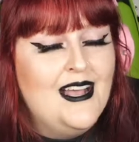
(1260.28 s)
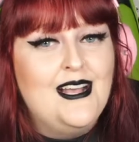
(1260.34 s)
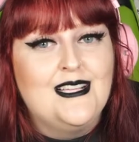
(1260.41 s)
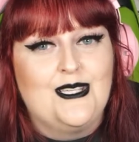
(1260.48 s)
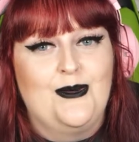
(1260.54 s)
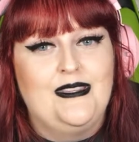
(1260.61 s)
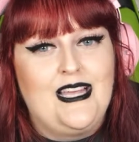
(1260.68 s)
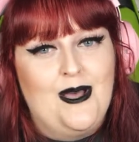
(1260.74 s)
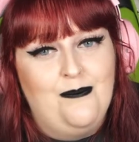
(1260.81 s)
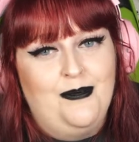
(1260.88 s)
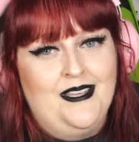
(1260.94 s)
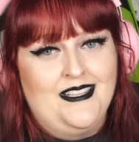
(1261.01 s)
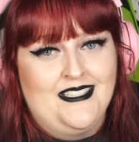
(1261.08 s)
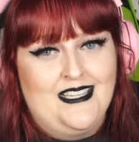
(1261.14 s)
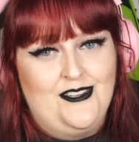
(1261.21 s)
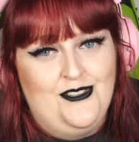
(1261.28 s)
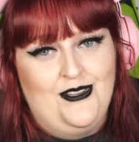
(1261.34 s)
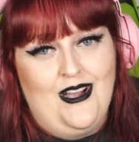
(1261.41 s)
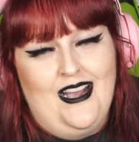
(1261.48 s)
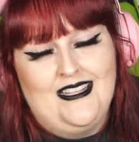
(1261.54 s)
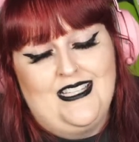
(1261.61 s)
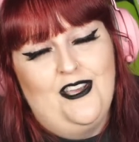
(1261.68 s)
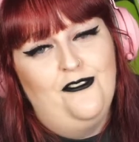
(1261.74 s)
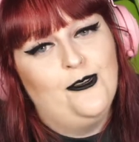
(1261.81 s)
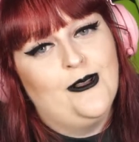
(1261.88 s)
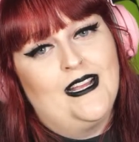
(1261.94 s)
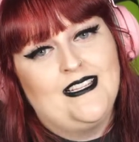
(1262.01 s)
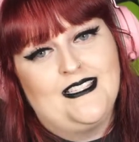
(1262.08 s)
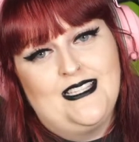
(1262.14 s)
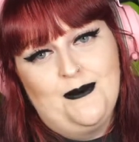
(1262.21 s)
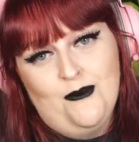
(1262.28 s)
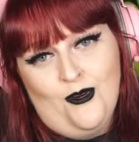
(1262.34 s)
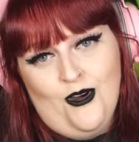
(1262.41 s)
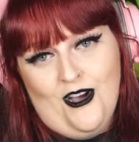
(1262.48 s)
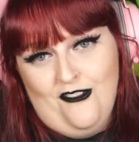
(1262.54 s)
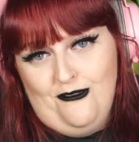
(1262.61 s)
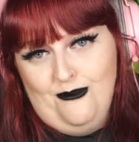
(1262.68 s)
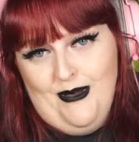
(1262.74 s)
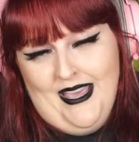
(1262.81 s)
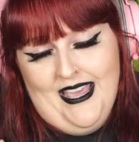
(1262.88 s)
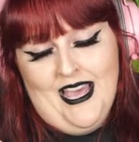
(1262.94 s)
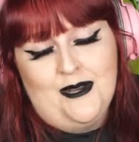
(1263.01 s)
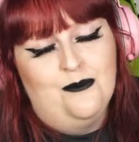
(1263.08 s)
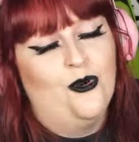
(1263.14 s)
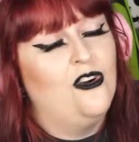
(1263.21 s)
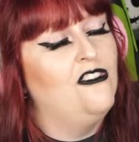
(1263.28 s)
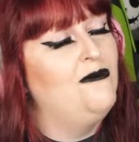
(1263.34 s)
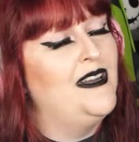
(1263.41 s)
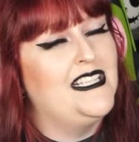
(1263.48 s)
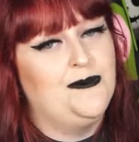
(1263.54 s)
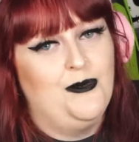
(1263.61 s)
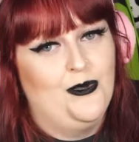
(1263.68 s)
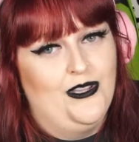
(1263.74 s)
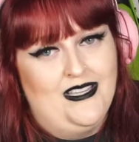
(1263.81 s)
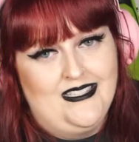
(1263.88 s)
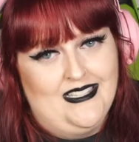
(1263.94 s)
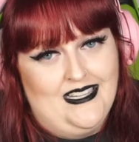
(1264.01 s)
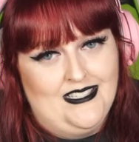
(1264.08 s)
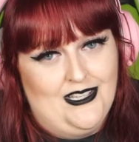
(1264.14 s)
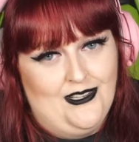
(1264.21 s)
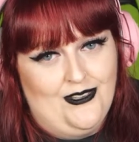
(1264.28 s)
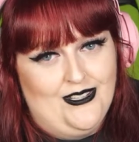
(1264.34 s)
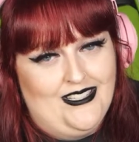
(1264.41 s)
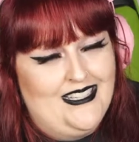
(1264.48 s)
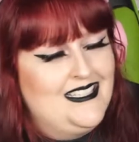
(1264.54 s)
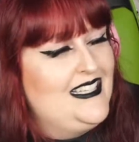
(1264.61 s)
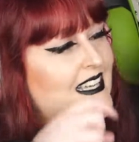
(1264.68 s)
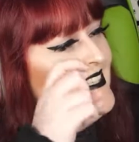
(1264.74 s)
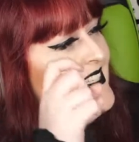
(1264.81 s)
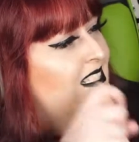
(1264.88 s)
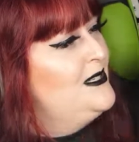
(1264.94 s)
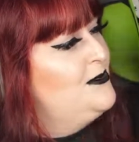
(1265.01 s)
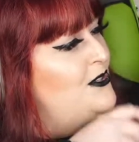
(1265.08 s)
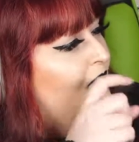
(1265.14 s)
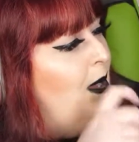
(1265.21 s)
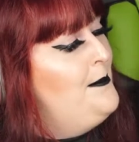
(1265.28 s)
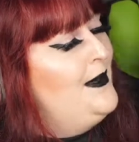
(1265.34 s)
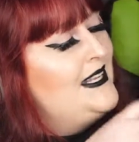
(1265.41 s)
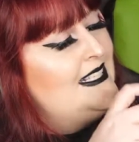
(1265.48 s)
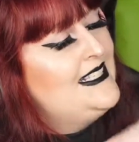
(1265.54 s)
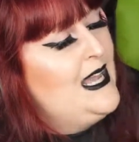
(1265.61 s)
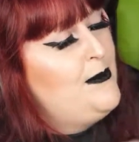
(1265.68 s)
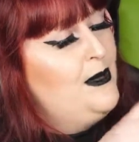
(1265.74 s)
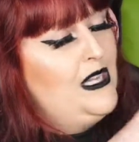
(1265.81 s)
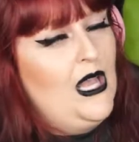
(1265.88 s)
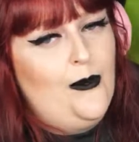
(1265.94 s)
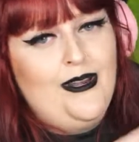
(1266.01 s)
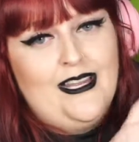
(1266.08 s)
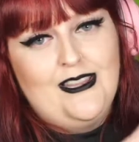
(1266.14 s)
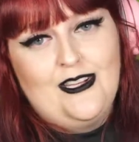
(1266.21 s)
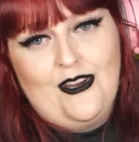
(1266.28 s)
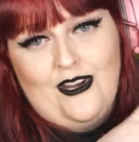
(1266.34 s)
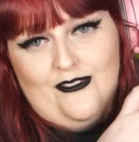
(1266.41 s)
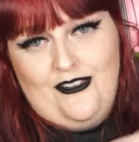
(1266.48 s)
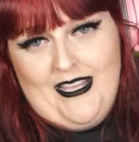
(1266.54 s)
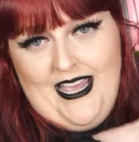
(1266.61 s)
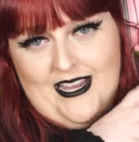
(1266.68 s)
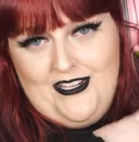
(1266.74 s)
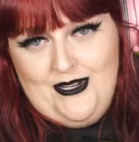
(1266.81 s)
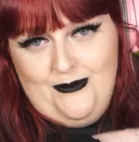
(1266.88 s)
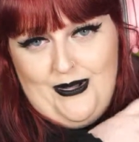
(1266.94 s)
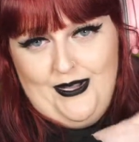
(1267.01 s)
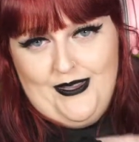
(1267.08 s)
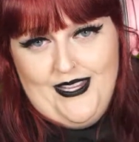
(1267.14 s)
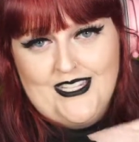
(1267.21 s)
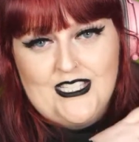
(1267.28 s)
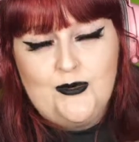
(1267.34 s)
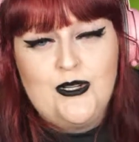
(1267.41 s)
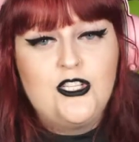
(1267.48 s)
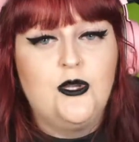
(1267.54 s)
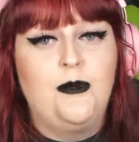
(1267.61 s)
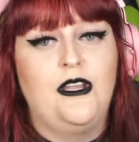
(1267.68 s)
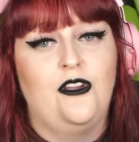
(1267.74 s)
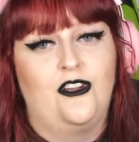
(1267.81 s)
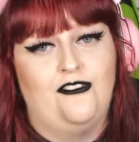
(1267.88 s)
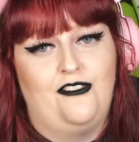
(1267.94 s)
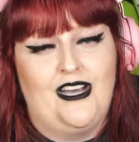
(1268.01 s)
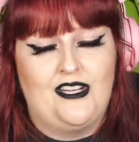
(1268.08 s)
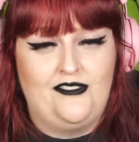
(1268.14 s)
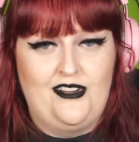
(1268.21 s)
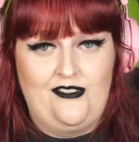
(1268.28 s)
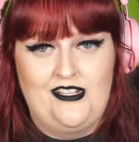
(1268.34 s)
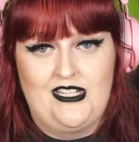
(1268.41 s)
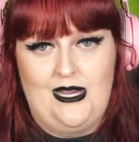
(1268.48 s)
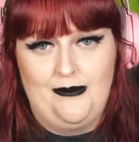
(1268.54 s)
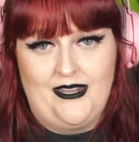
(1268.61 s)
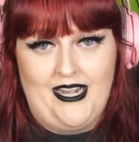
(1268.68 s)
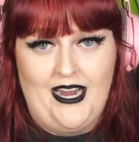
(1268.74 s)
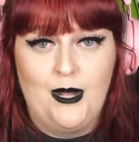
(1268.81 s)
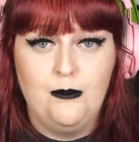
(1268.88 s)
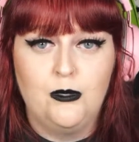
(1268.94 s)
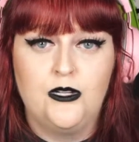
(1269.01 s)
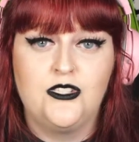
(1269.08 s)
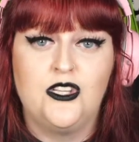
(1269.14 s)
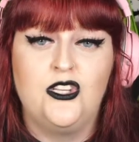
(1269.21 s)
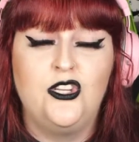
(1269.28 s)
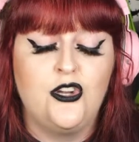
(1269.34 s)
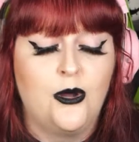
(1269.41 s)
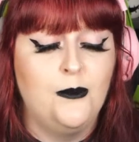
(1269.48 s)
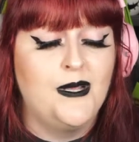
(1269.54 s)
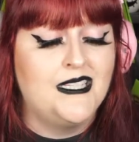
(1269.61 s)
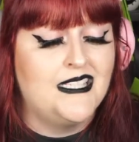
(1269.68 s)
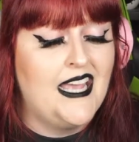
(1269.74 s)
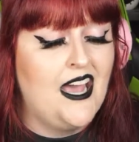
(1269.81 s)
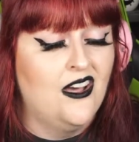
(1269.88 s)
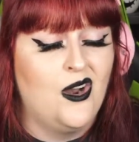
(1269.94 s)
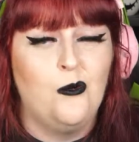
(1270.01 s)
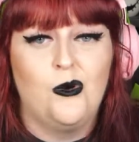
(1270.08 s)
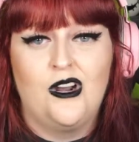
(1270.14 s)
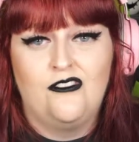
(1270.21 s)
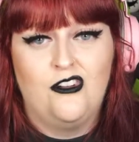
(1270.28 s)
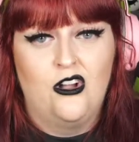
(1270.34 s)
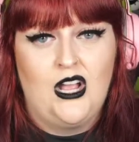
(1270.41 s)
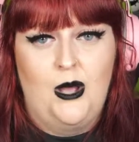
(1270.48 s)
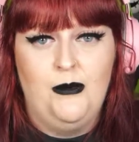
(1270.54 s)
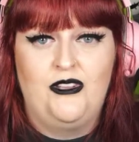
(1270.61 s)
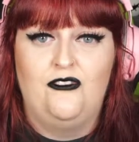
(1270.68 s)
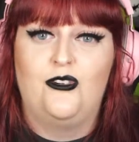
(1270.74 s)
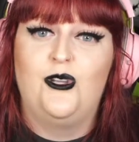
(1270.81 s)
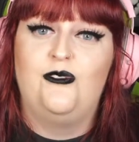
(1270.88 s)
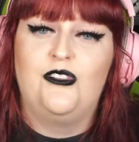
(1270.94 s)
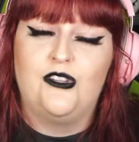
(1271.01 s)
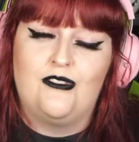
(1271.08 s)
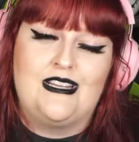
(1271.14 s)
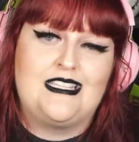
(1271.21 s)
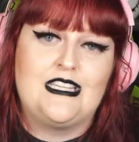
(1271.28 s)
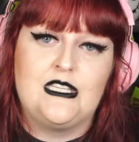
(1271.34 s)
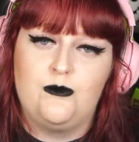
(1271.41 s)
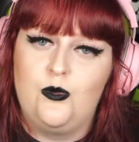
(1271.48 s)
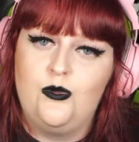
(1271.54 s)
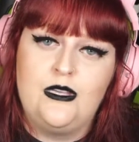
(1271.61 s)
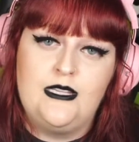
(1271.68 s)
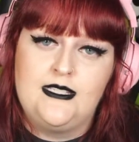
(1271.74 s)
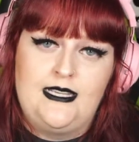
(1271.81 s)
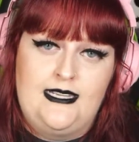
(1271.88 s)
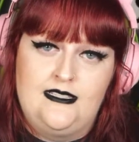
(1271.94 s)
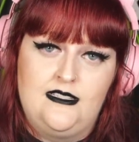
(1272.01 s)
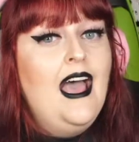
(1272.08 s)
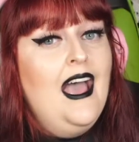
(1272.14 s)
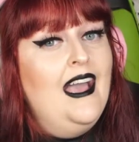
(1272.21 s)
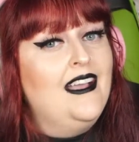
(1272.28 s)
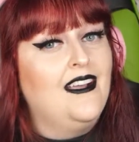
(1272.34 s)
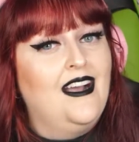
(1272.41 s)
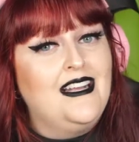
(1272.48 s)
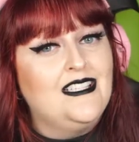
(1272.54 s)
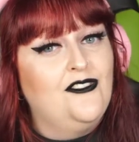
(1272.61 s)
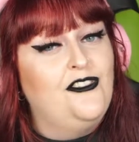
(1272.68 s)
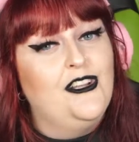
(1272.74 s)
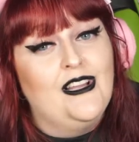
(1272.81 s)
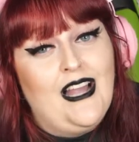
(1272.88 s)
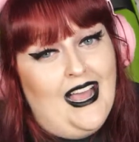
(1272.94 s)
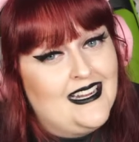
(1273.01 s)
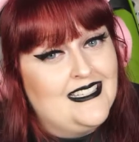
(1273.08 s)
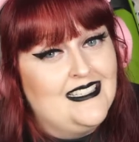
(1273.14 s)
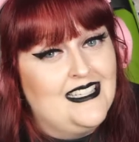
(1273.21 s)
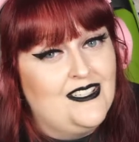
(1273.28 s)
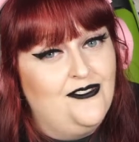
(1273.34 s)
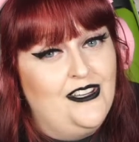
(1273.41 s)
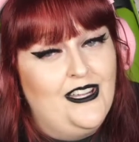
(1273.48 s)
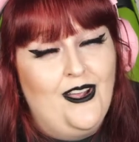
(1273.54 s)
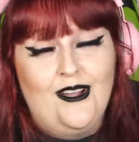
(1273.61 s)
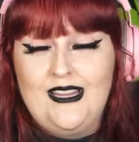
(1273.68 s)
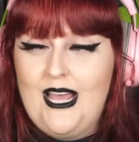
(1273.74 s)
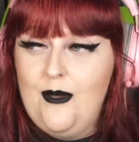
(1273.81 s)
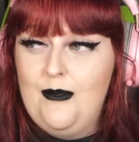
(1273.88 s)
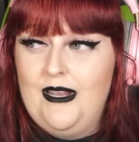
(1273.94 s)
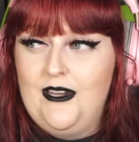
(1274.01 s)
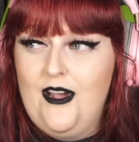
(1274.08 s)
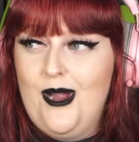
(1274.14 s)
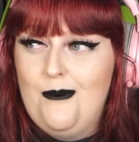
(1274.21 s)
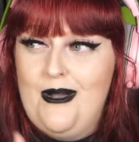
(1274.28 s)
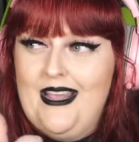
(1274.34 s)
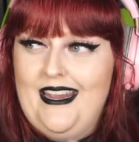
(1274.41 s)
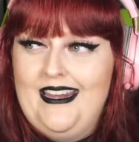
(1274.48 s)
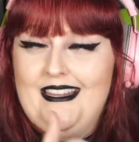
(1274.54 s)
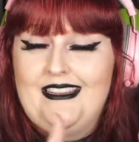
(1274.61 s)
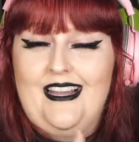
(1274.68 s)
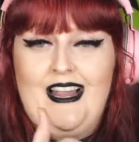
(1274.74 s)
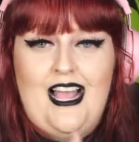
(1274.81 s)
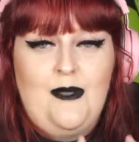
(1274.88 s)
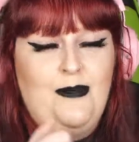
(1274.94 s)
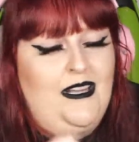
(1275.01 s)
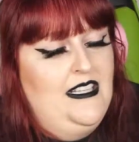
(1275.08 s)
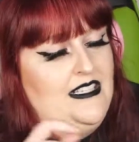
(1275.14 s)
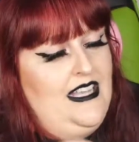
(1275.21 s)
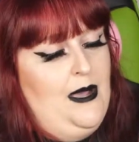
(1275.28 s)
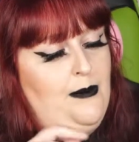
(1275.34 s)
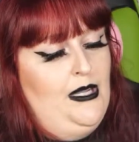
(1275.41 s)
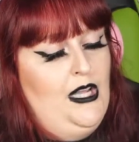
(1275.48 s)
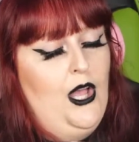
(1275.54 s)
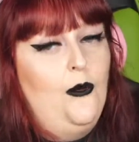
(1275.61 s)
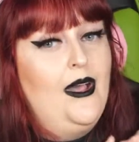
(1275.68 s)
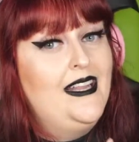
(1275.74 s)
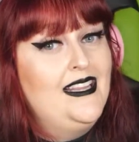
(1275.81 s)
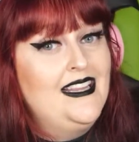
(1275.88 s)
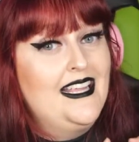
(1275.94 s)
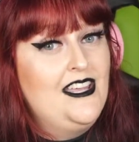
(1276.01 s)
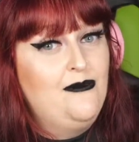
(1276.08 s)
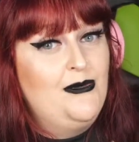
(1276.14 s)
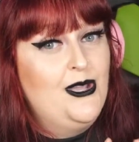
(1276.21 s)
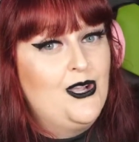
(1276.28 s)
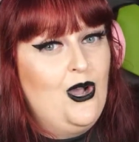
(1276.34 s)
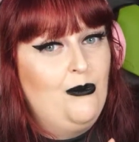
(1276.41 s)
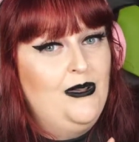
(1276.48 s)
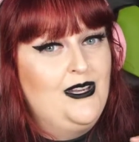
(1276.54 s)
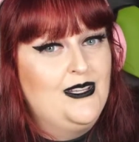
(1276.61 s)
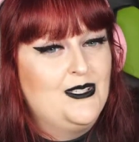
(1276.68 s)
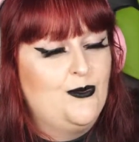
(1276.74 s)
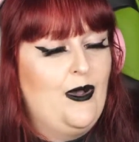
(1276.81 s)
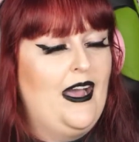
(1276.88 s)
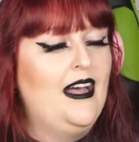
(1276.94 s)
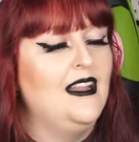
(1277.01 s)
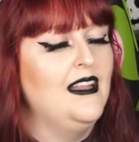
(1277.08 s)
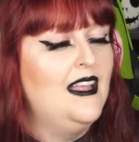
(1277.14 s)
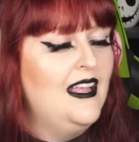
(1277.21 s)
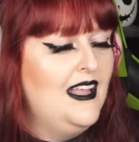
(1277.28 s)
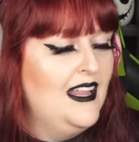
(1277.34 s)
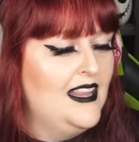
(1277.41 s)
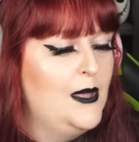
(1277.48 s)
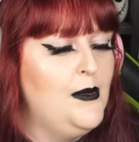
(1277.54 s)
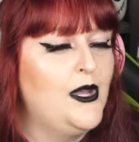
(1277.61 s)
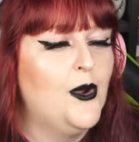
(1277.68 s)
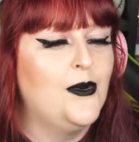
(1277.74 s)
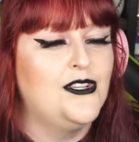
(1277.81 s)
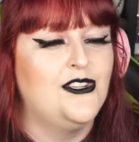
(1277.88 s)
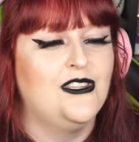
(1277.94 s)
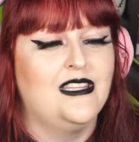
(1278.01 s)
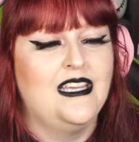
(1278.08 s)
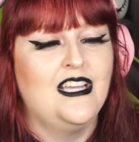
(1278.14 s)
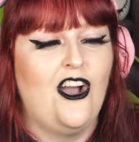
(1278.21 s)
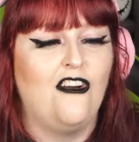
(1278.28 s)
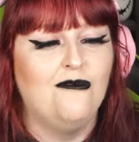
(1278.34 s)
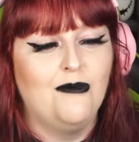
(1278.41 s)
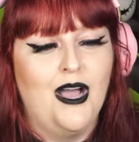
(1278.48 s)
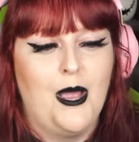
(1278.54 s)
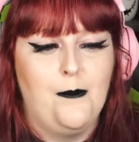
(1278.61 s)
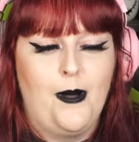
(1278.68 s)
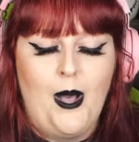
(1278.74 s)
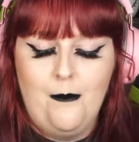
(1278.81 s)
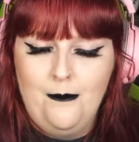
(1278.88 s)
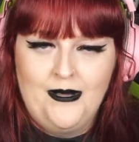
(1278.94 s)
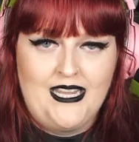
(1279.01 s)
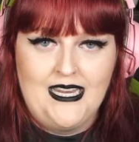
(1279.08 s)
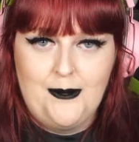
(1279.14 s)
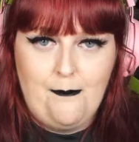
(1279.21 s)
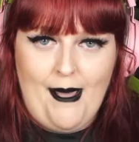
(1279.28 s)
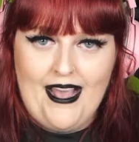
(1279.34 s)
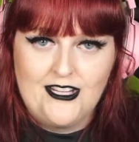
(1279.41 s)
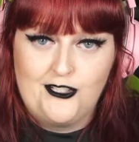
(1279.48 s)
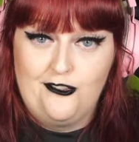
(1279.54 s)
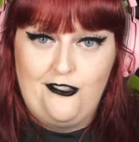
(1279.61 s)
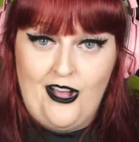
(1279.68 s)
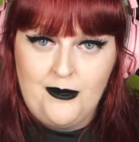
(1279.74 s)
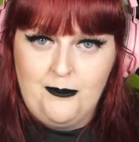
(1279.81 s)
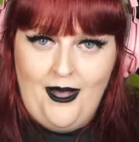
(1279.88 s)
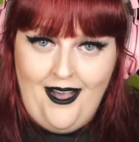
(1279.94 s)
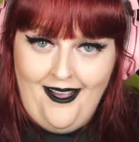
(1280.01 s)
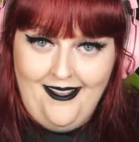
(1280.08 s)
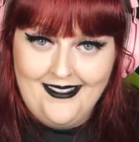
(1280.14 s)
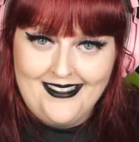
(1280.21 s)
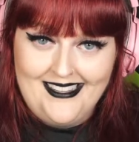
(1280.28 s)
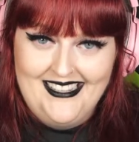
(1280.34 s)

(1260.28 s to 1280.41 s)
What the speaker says: So with that being said, you guys, if you would like to see more of me and more of my spooky season goodness, hit the subscribe button down below and hit the notification bell next to it to be notified of every time that I upload so you don't miss out on what I've got coming for you for the rest of spooky season. And guys, if you liked this video, let me know by hitting the like button down below and leave me a comment as well. Let me know what you think of my Pumpkin Patch Fun Park.